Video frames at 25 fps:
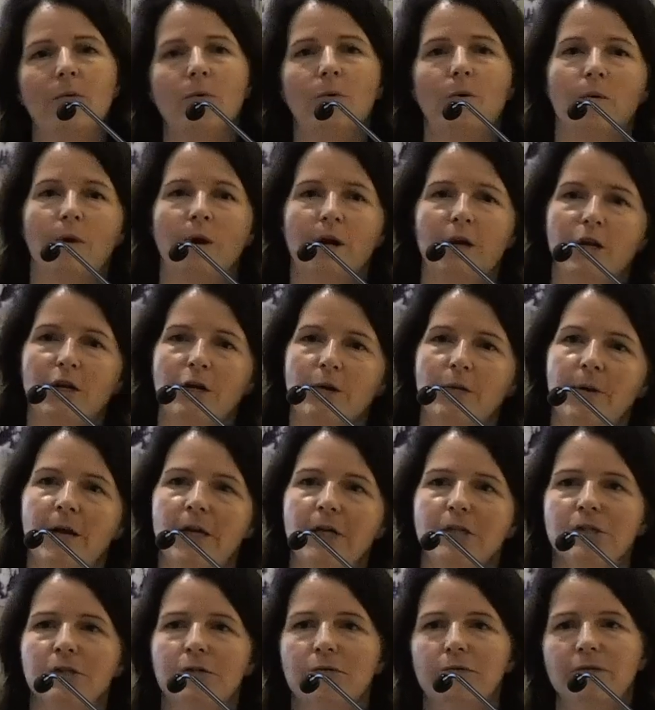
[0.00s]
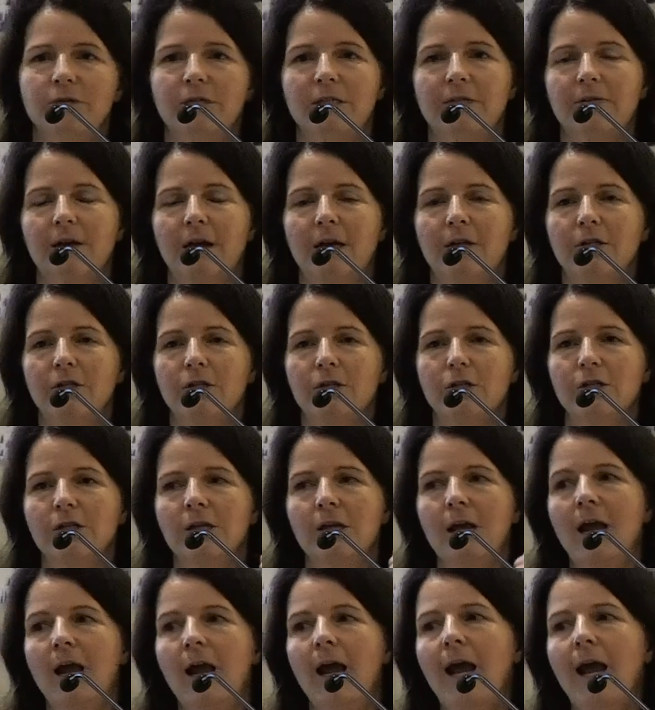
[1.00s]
well, what are your patient risk factors,